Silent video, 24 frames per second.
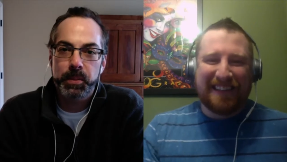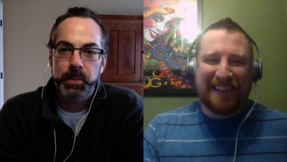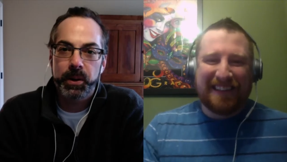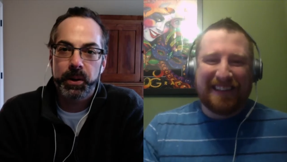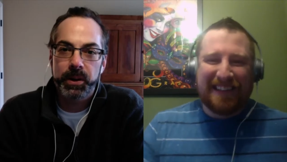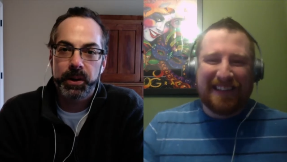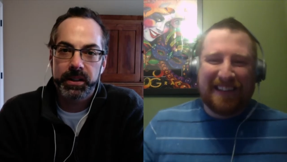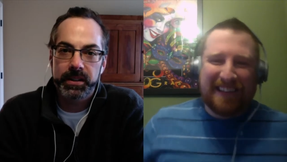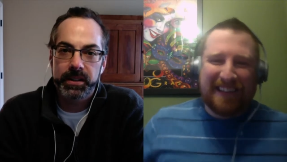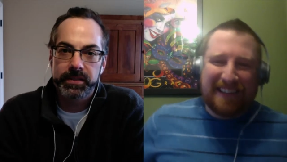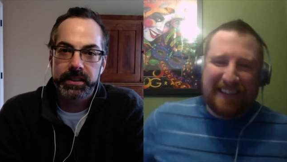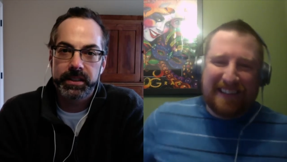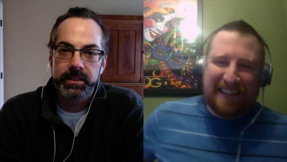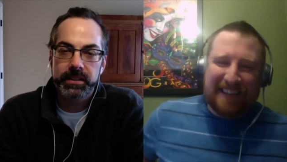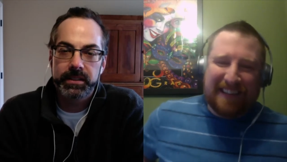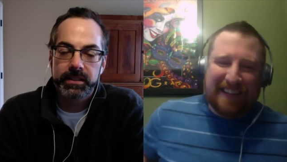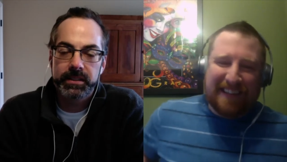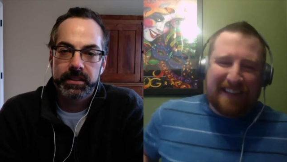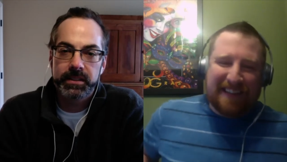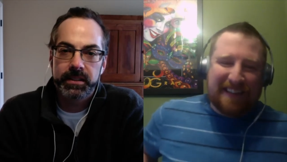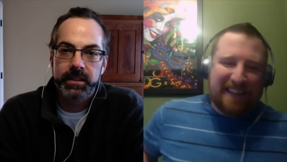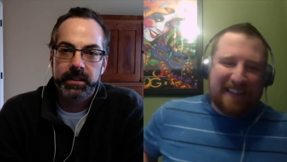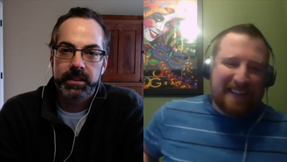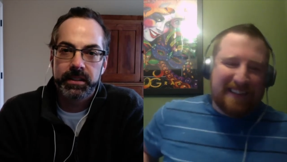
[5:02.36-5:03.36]
Speaker 1: part of it?
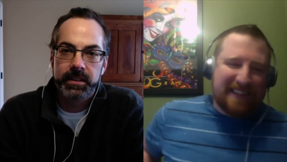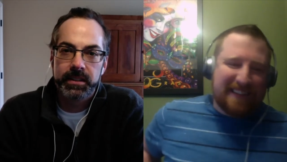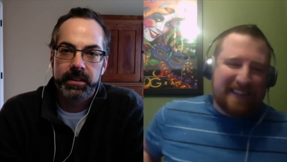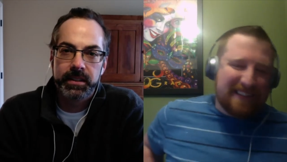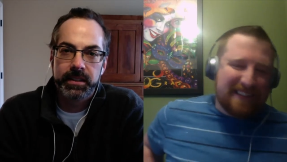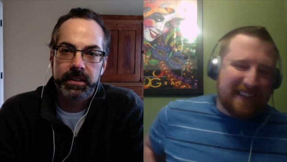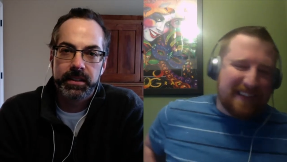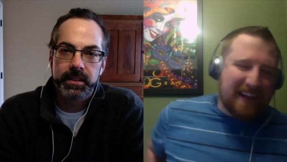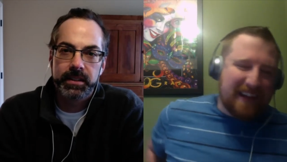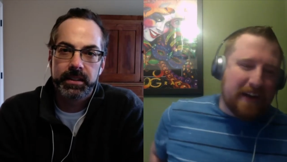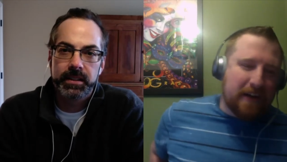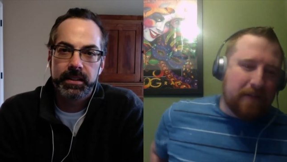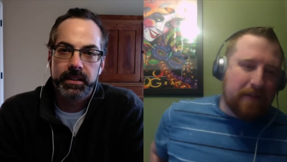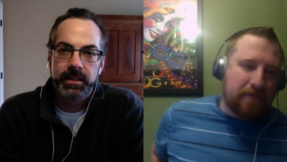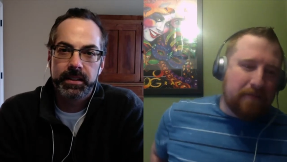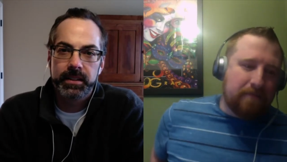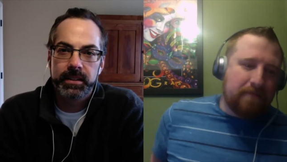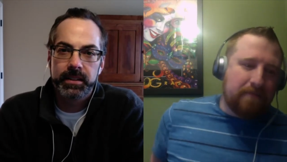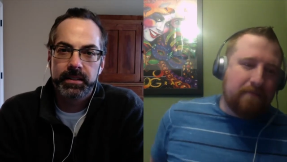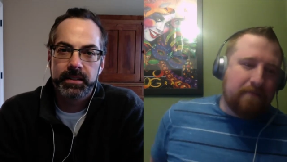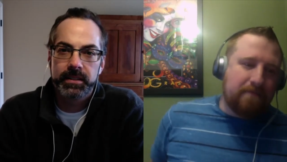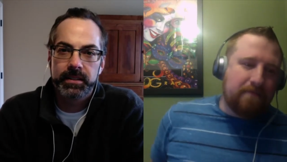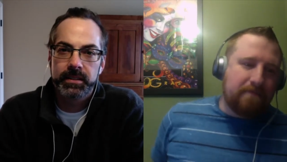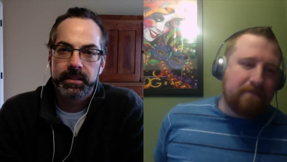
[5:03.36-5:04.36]

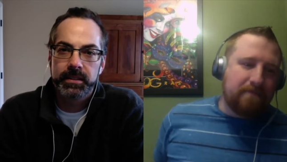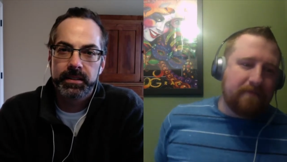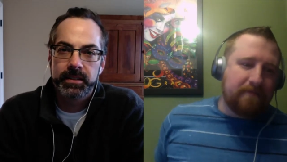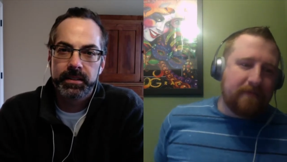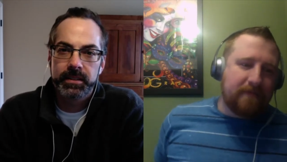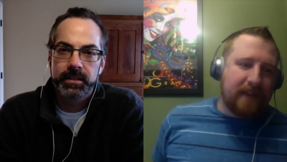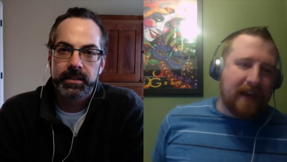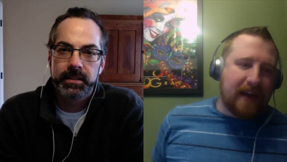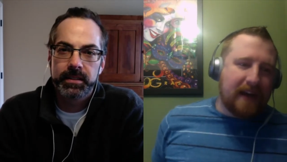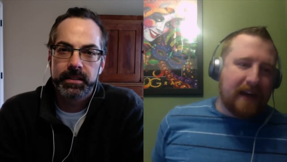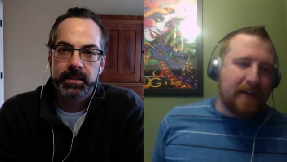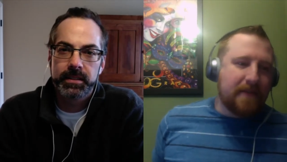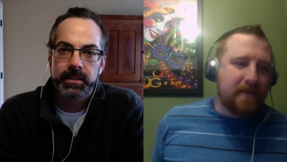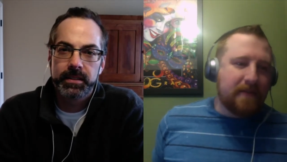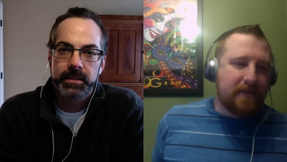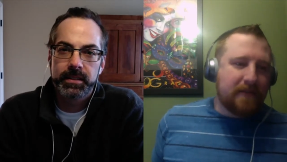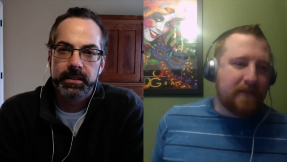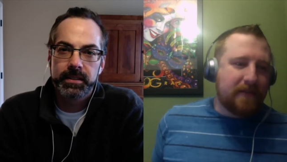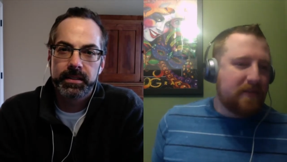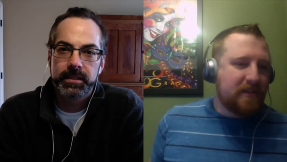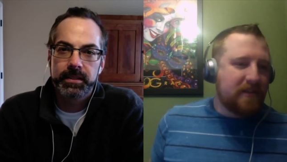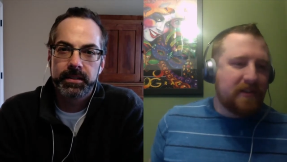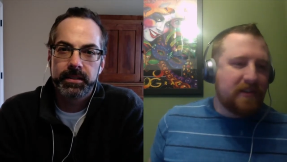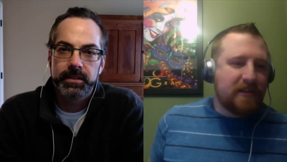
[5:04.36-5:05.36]
Speaker 2: Um, I
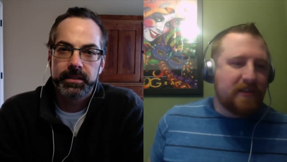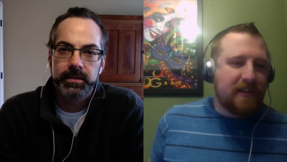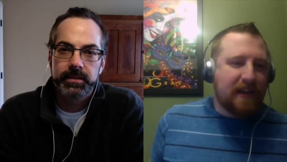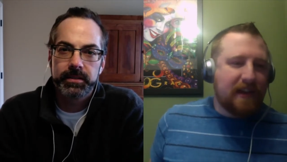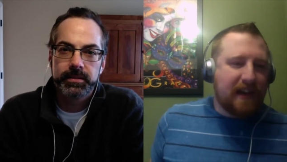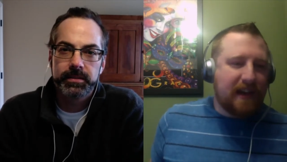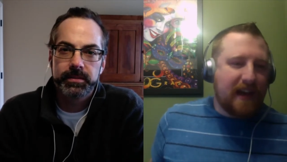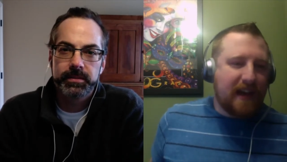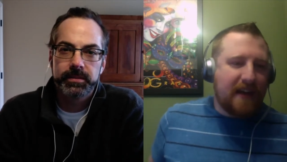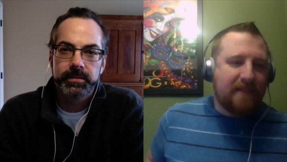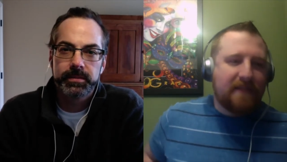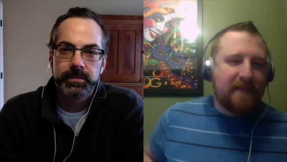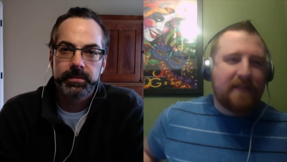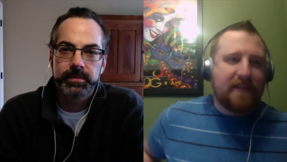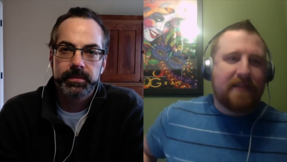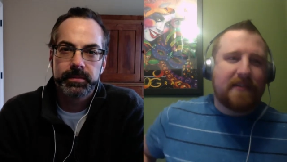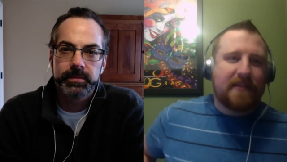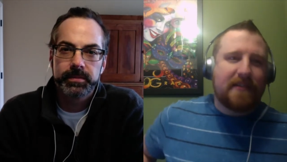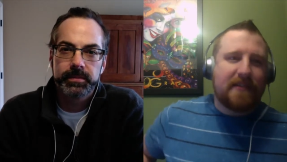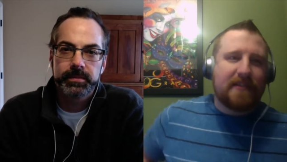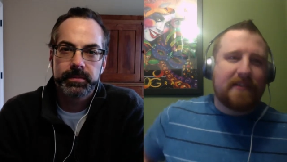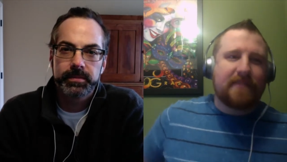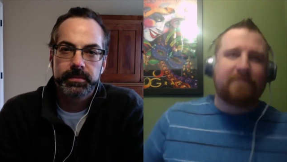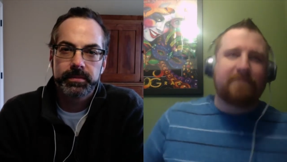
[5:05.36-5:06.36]
there's just I have
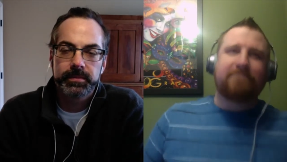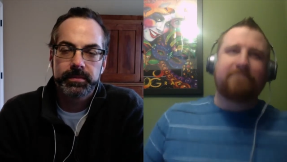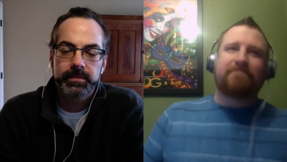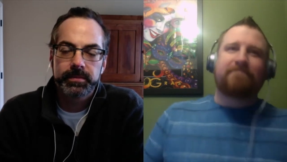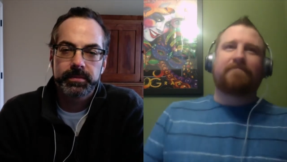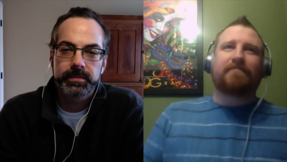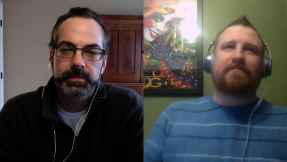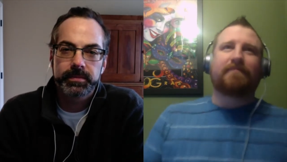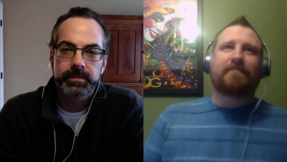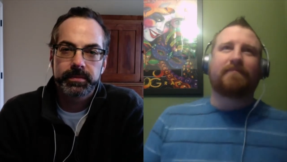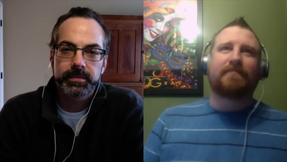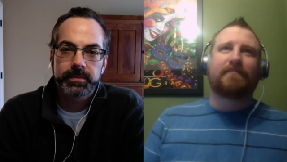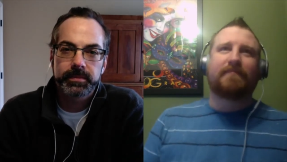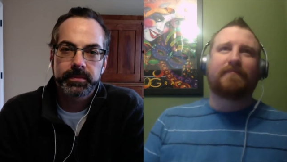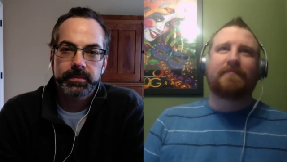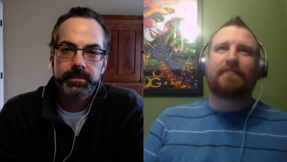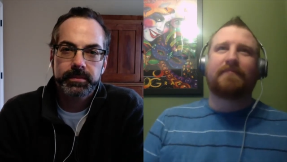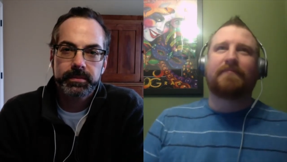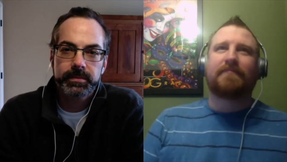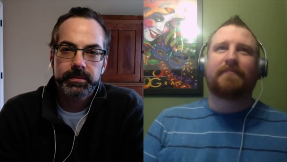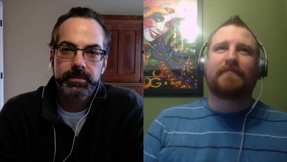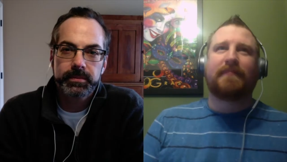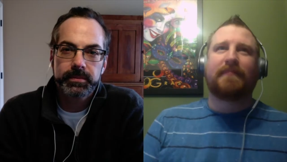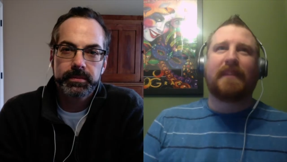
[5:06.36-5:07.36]
a
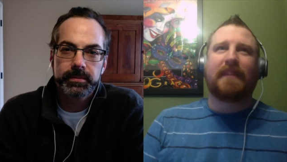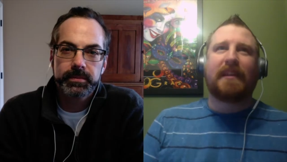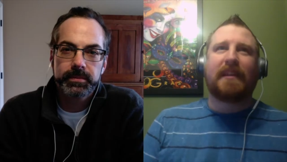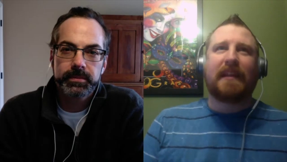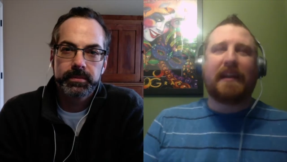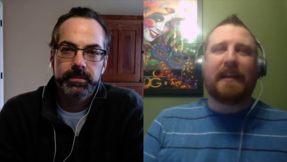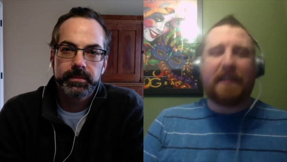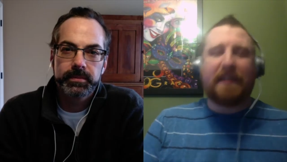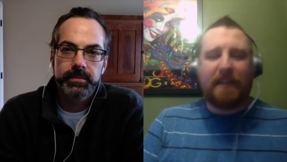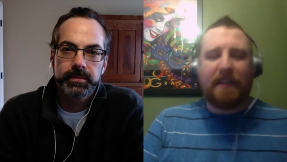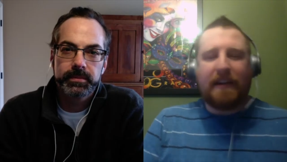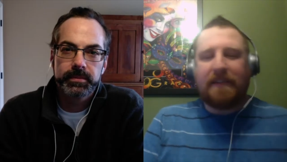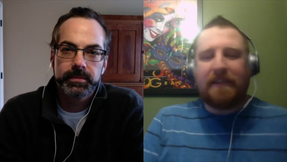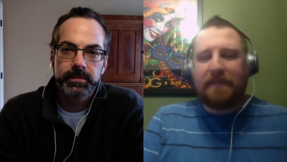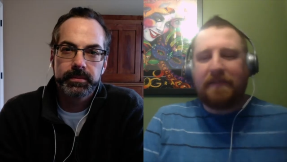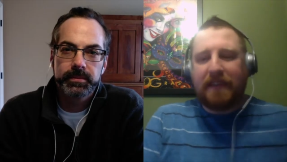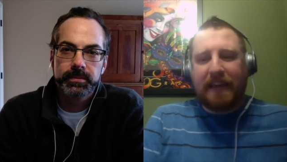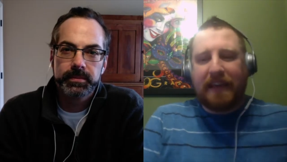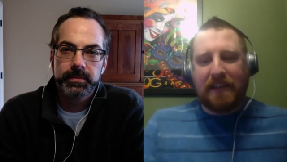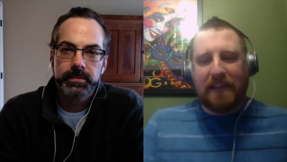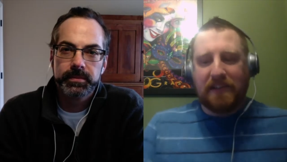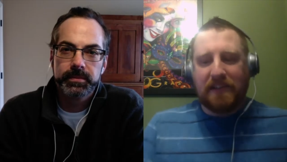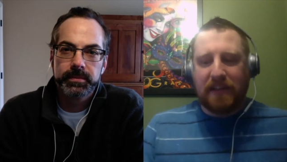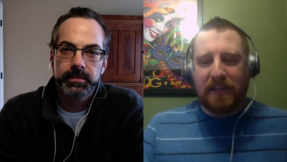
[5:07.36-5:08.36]
a lot of
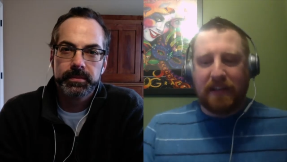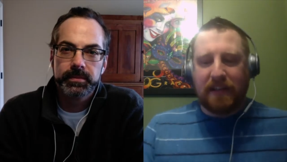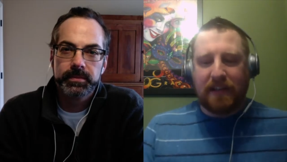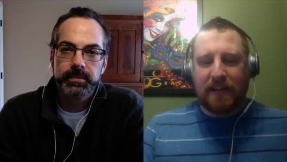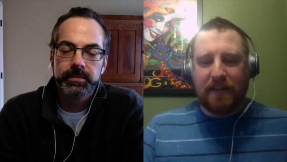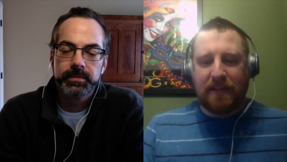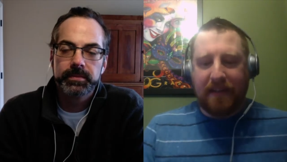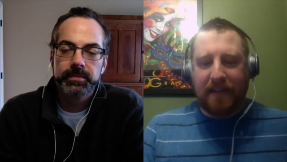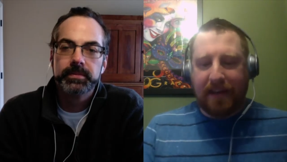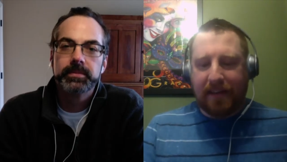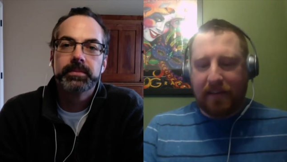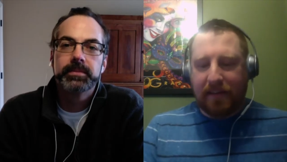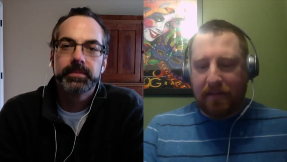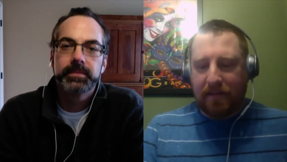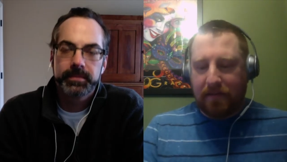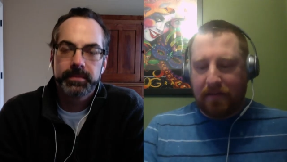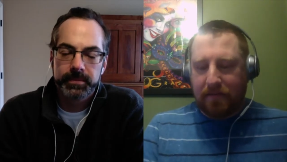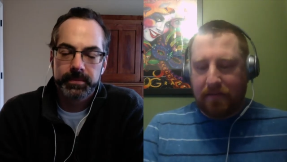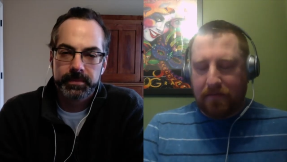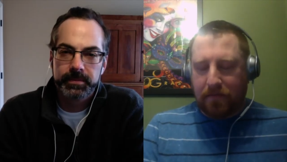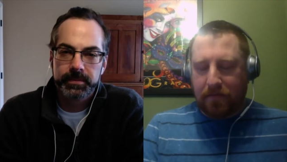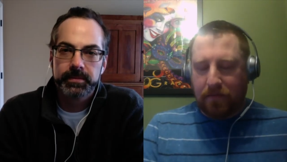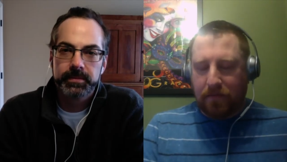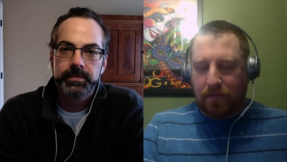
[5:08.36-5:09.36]
gratification in the fact
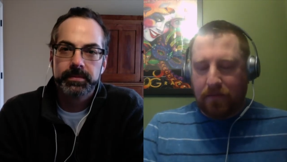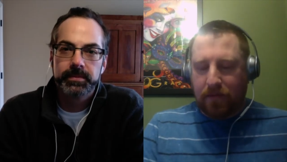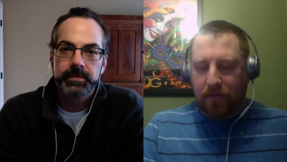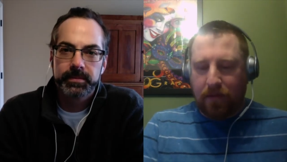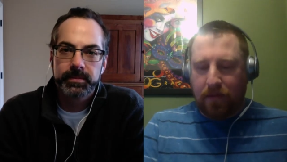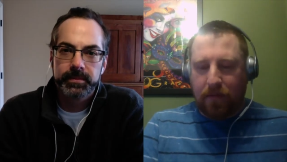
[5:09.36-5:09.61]
that you